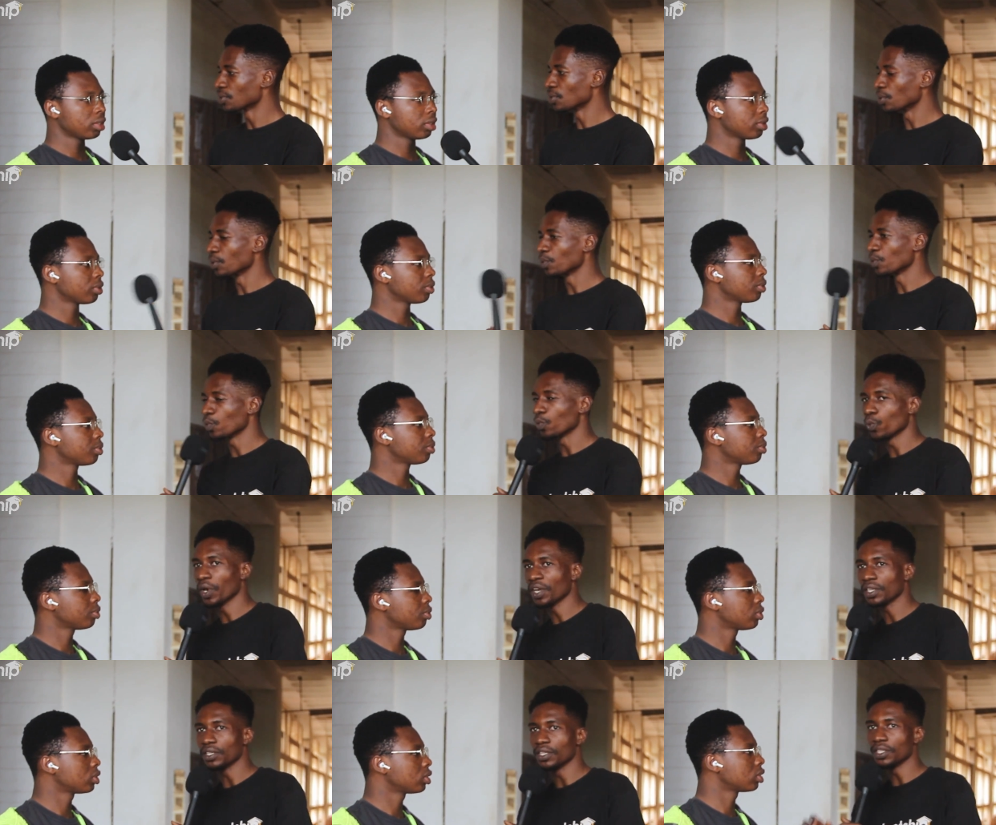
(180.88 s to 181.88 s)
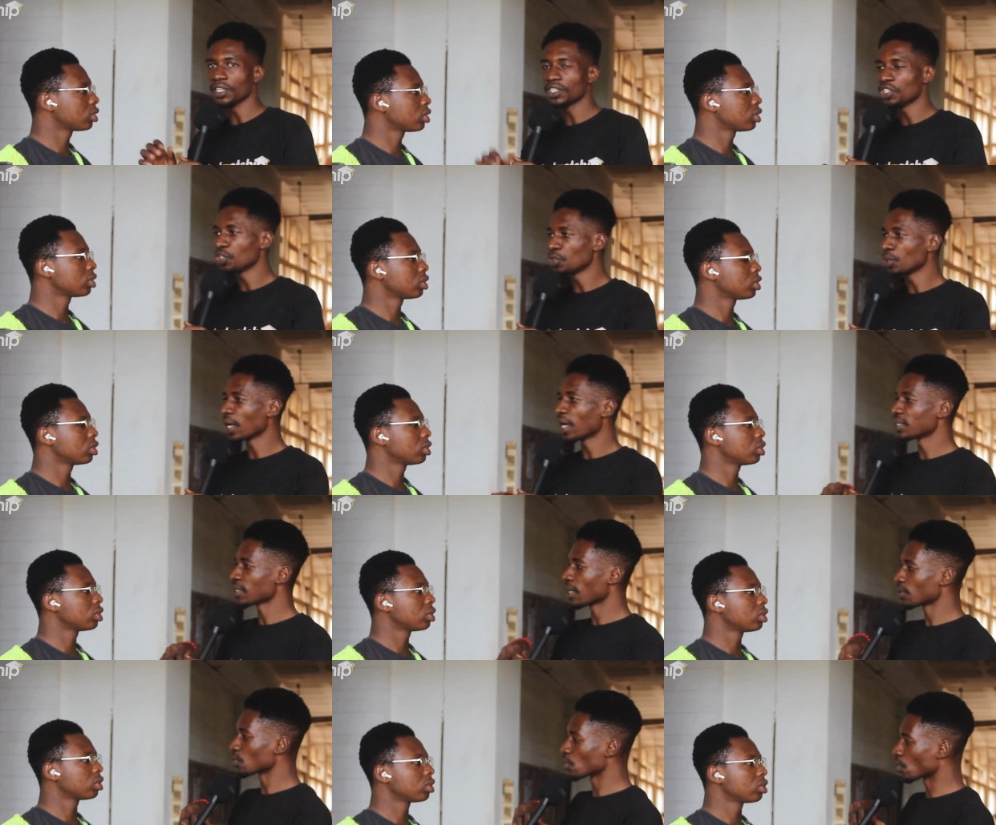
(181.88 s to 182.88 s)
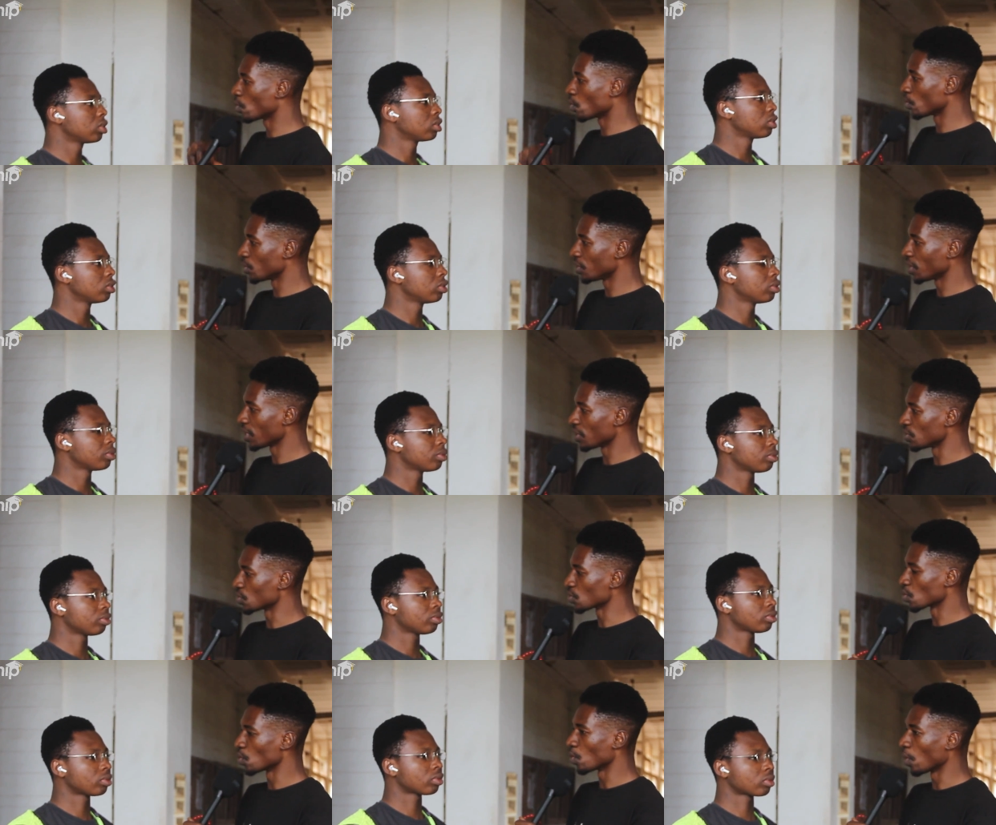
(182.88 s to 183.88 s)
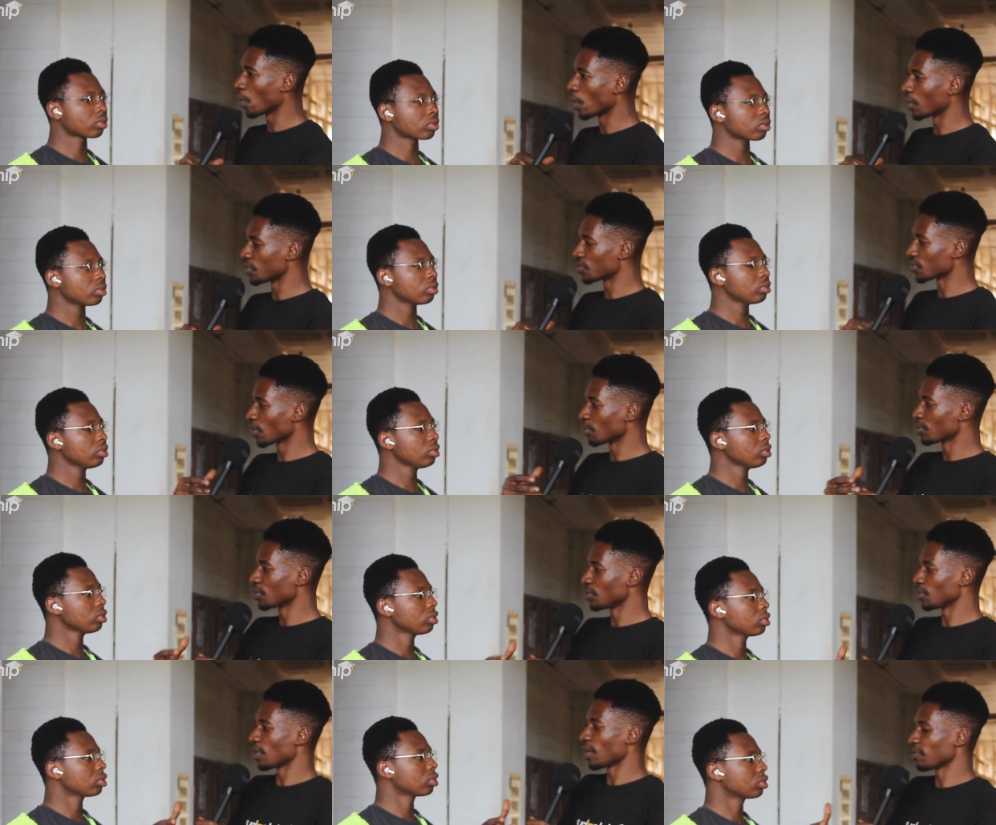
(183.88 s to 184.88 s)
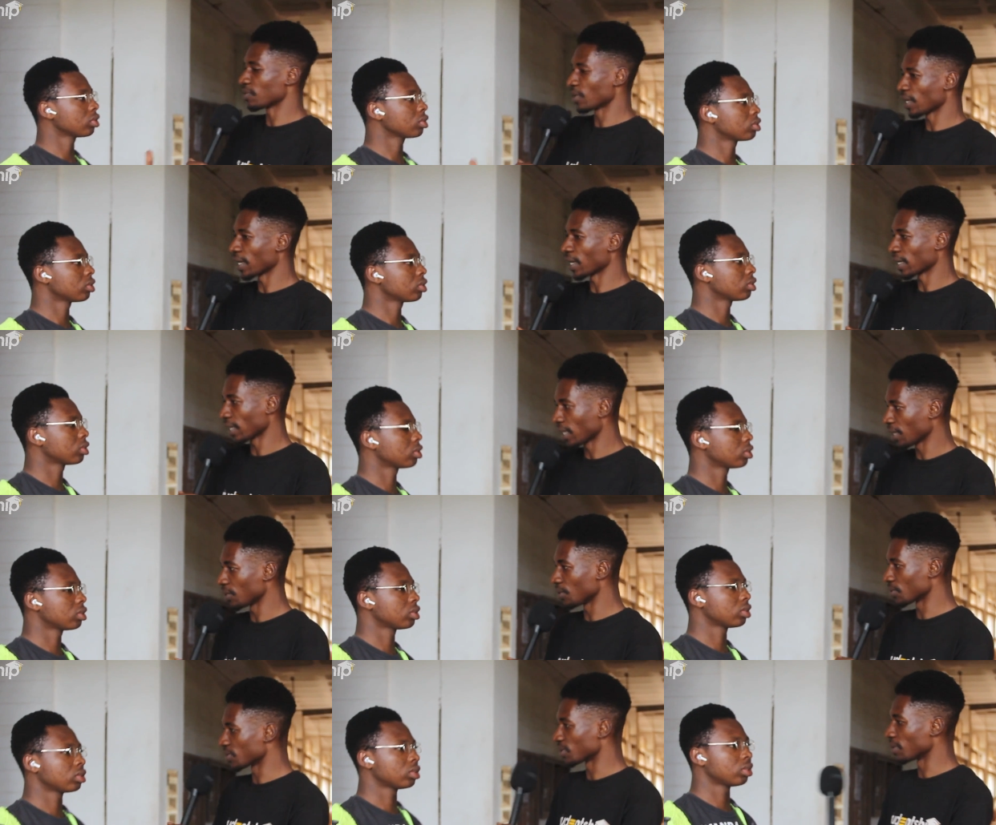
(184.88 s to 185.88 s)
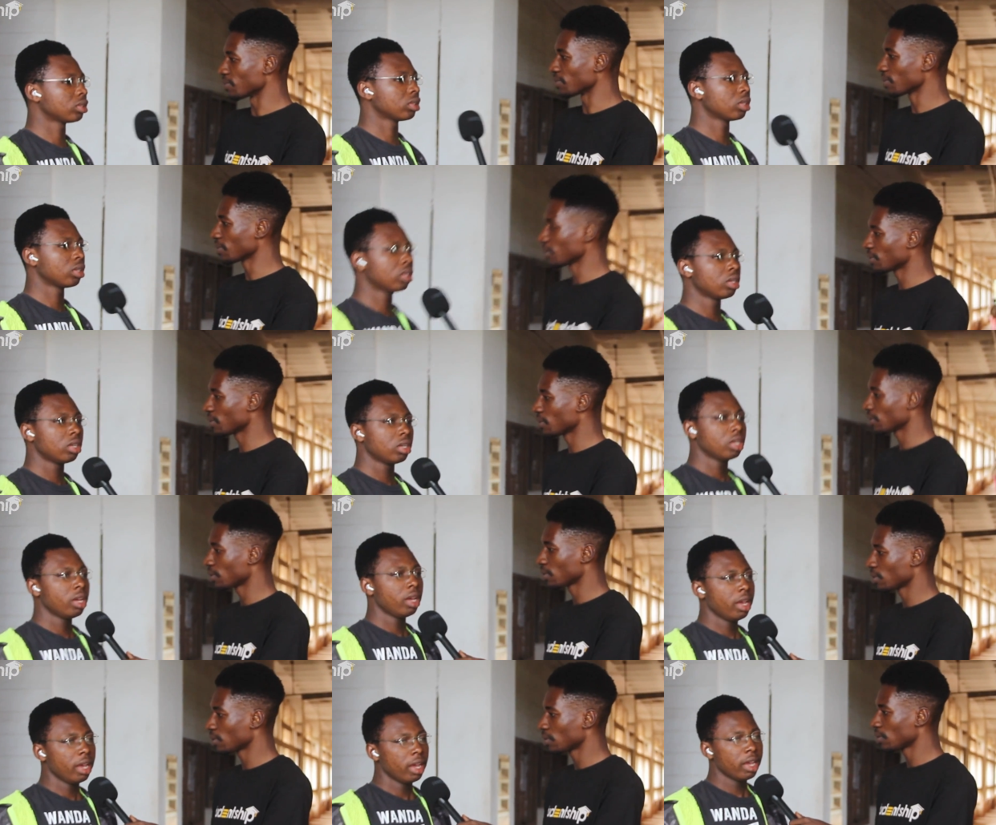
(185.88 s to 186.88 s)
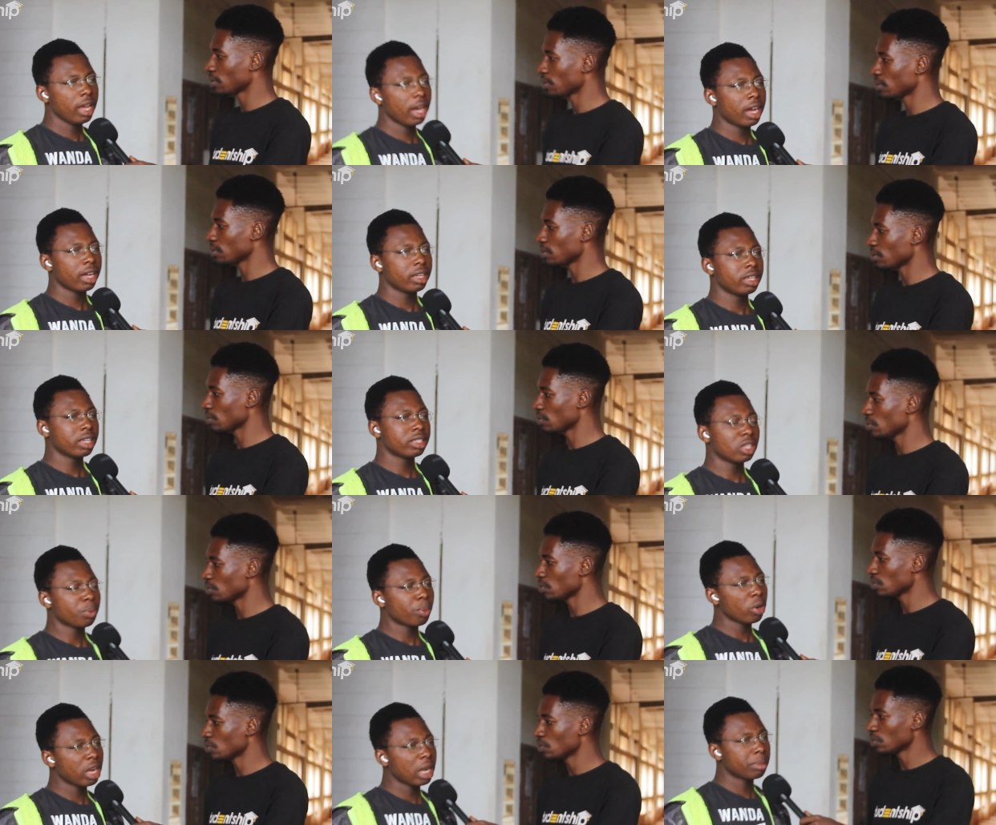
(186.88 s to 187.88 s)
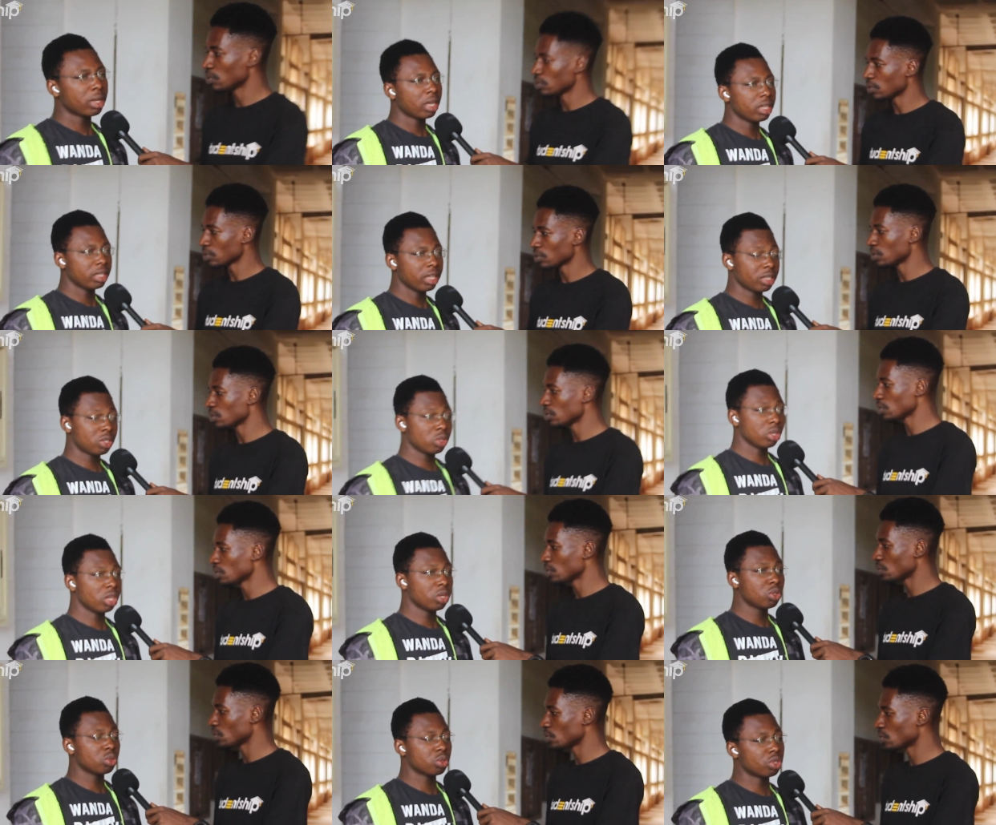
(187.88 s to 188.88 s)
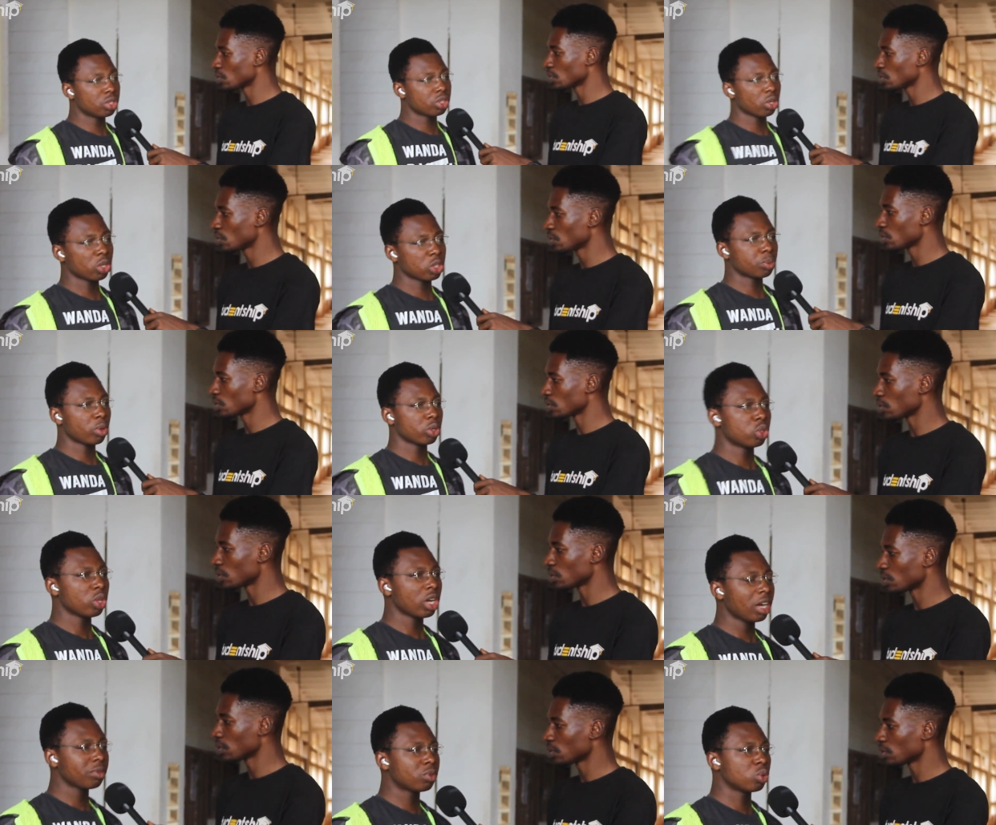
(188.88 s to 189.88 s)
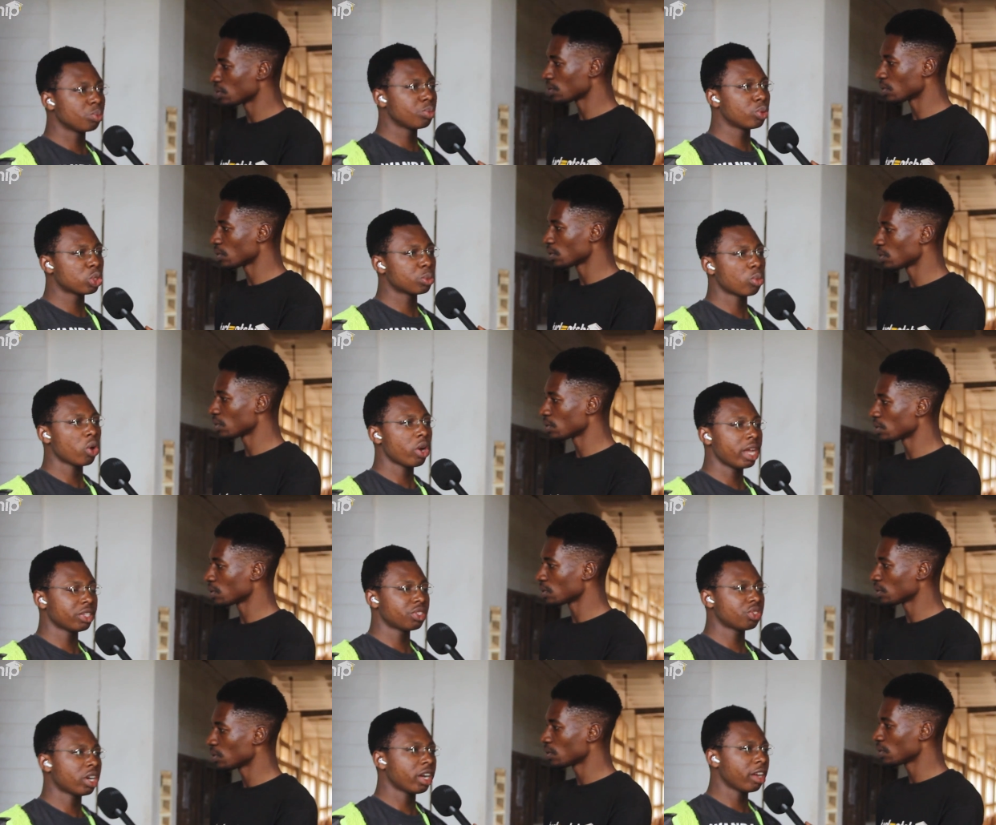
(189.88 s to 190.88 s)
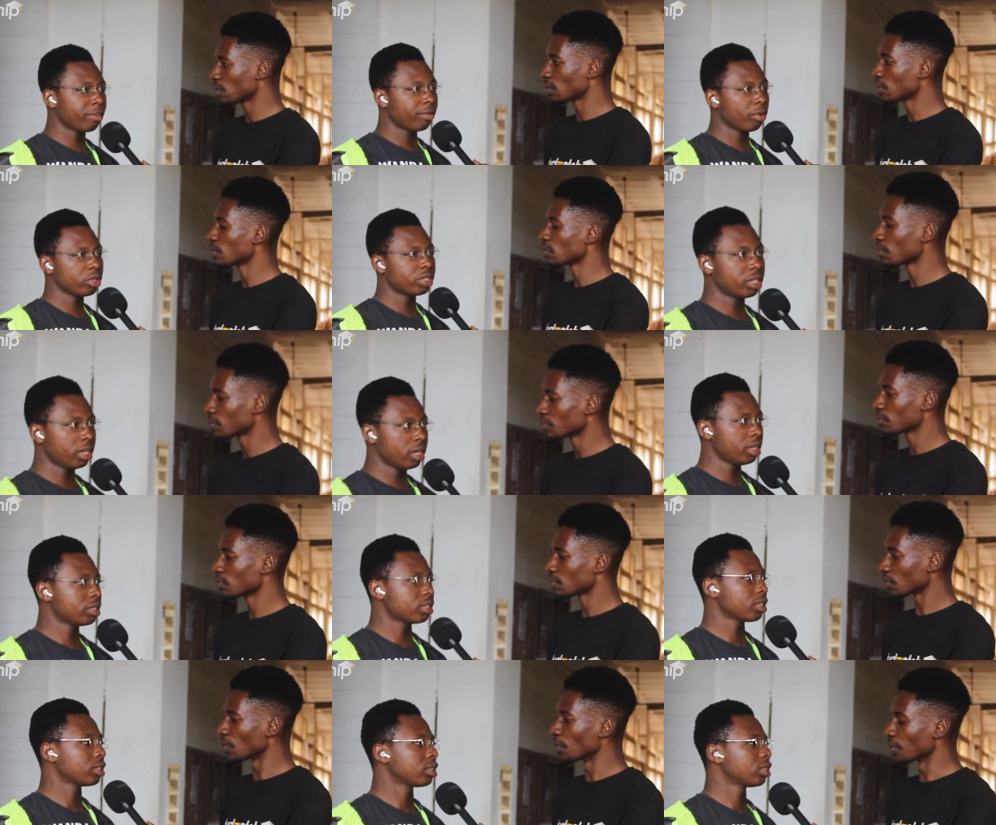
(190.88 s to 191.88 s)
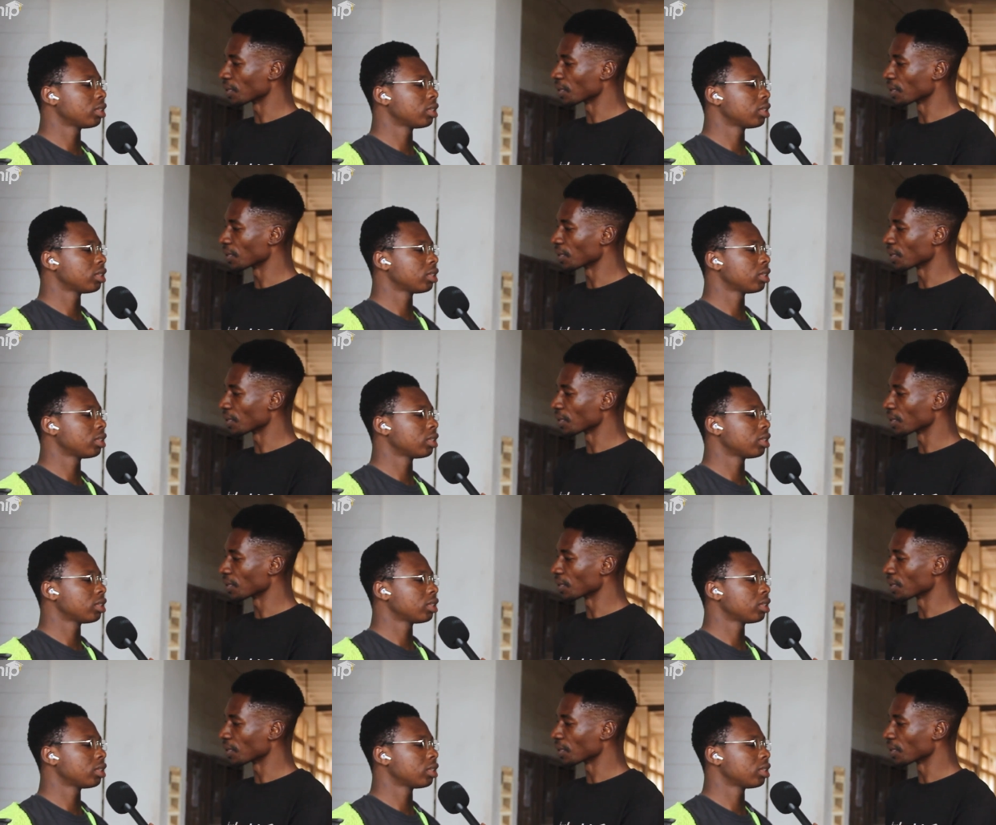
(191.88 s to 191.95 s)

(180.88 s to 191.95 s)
Speaker 1: So when did they teach you guys how to code here in school, or it's something you have to like learn yourself?
Speaker 2: Yeah, there's a program they used to teach us, but you have to put more extra effort in it.